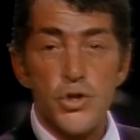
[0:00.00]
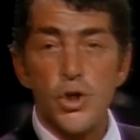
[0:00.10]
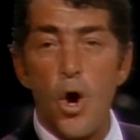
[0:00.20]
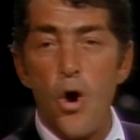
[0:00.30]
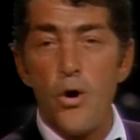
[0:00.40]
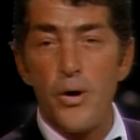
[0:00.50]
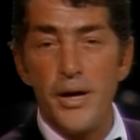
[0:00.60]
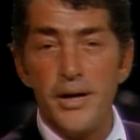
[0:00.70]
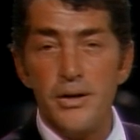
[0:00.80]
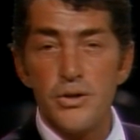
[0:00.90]

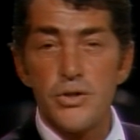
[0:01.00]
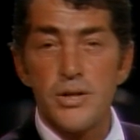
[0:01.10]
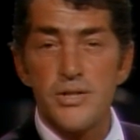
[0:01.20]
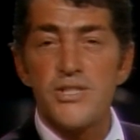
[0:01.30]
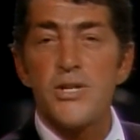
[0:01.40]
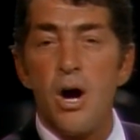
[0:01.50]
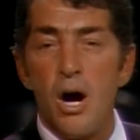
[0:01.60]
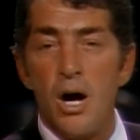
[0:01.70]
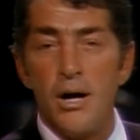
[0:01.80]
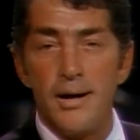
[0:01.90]
Scoring.
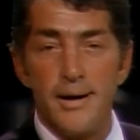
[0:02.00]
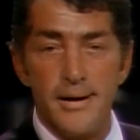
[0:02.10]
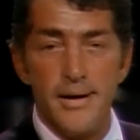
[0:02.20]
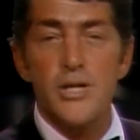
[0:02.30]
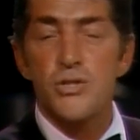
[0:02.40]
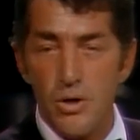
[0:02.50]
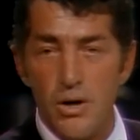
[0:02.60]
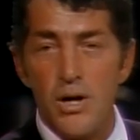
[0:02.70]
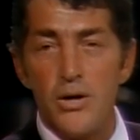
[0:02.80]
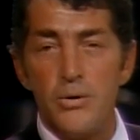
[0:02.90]
Song,
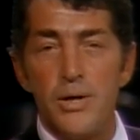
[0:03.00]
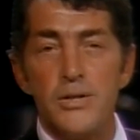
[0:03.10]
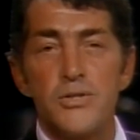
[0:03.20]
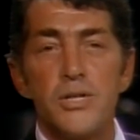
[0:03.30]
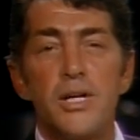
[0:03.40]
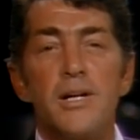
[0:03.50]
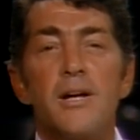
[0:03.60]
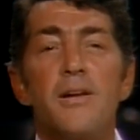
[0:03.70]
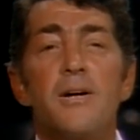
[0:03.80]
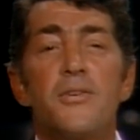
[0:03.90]
S-O-R-U-N-G.
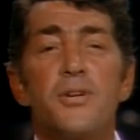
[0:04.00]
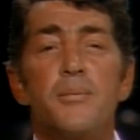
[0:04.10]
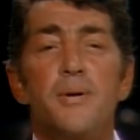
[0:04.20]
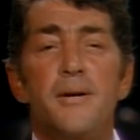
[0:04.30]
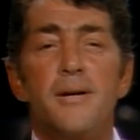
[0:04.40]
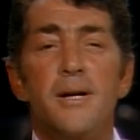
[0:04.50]
Now, there are some,